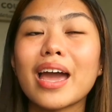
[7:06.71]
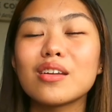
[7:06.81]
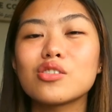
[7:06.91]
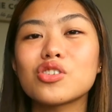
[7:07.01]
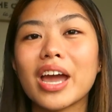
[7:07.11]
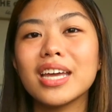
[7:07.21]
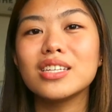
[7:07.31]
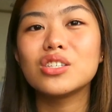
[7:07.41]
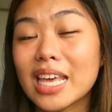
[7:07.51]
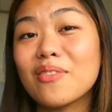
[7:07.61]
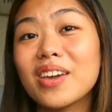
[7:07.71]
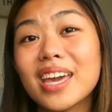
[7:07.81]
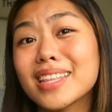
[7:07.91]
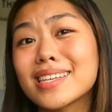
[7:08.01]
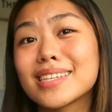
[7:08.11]
I tried saving
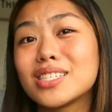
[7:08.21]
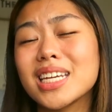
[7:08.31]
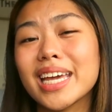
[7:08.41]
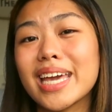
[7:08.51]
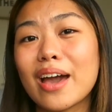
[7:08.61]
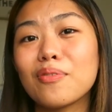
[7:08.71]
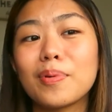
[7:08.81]
it as a GIF,